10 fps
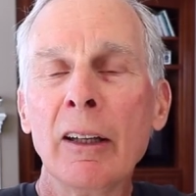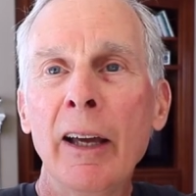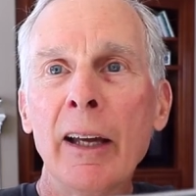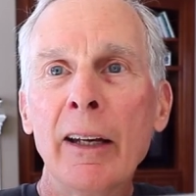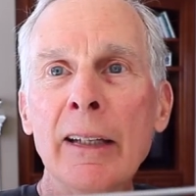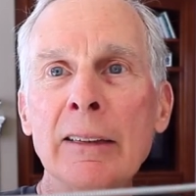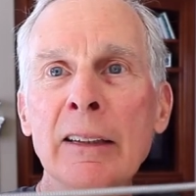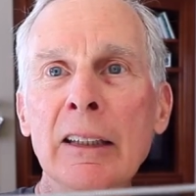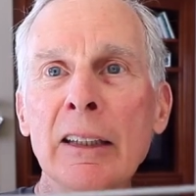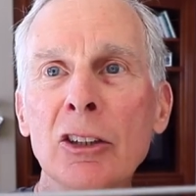at
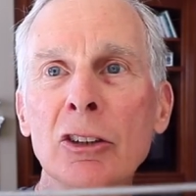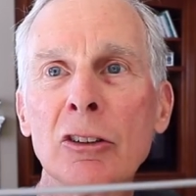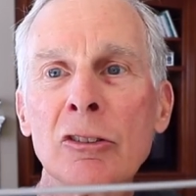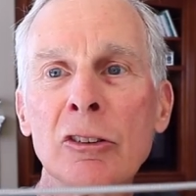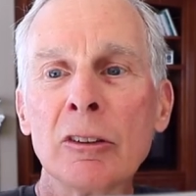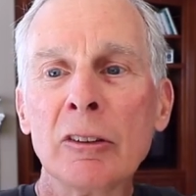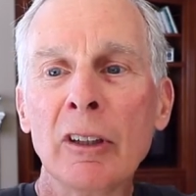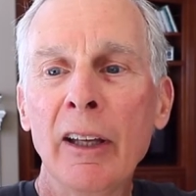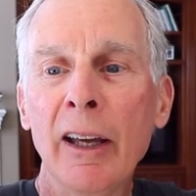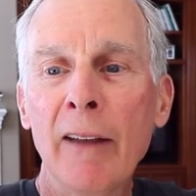18 inches,
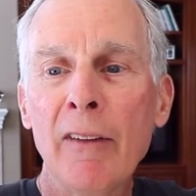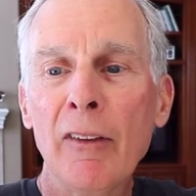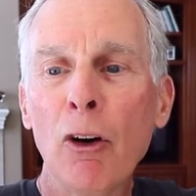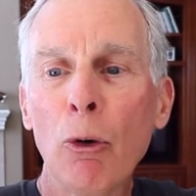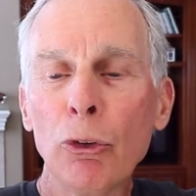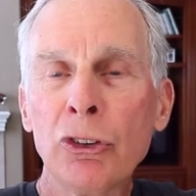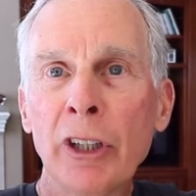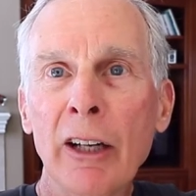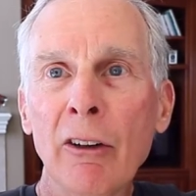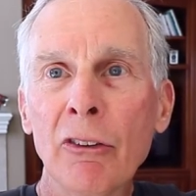and then the whole
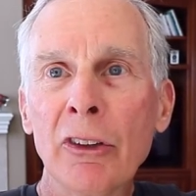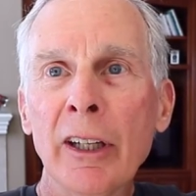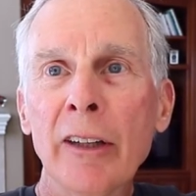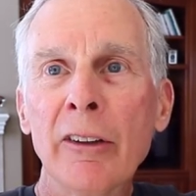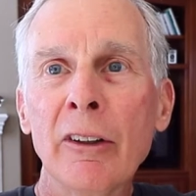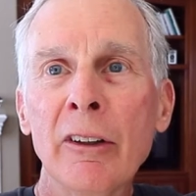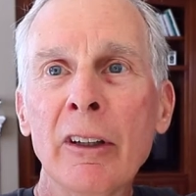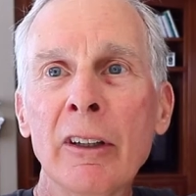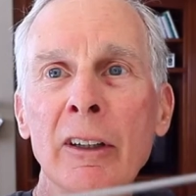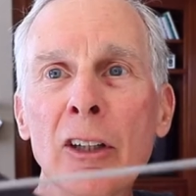chain altogether
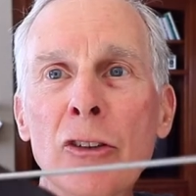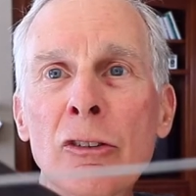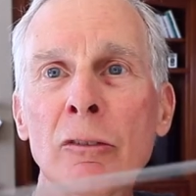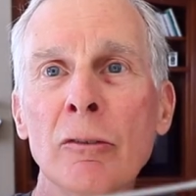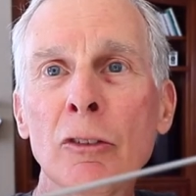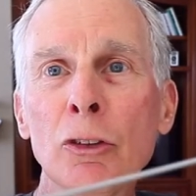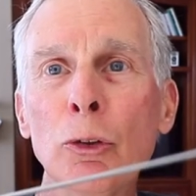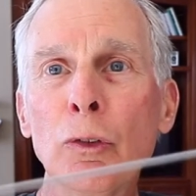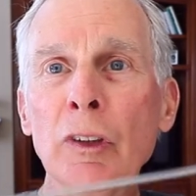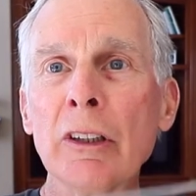is two
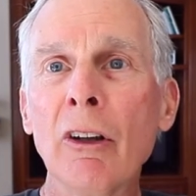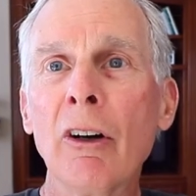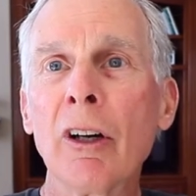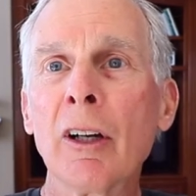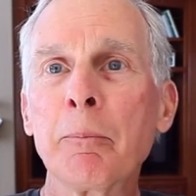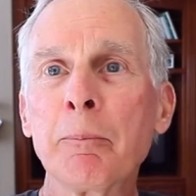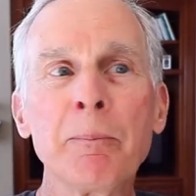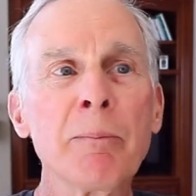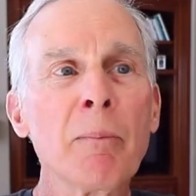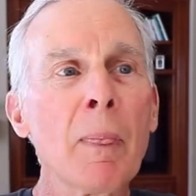feet long.
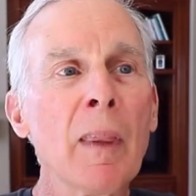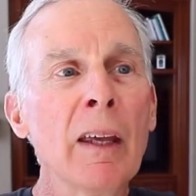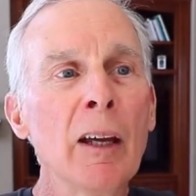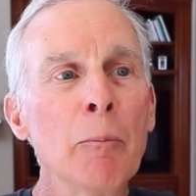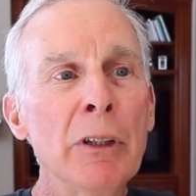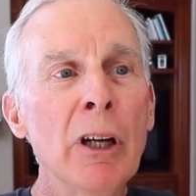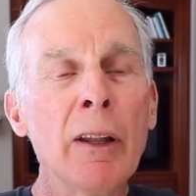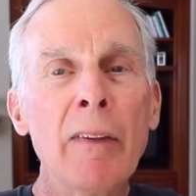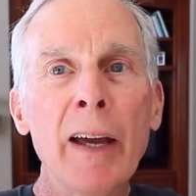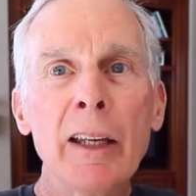
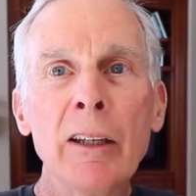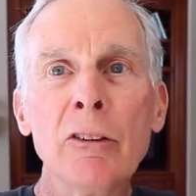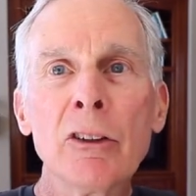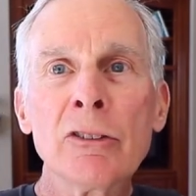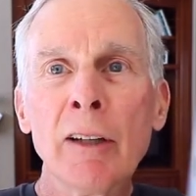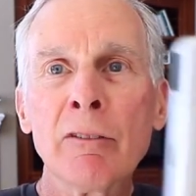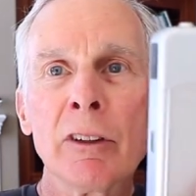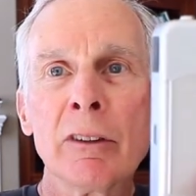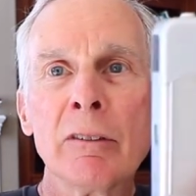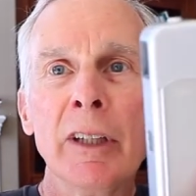Beyond that, you just have
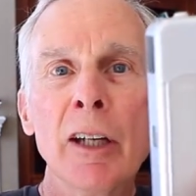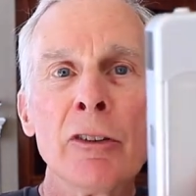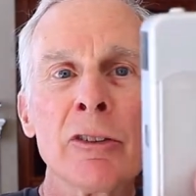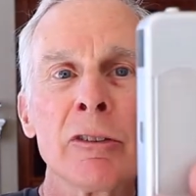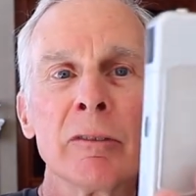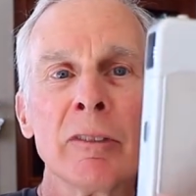to guess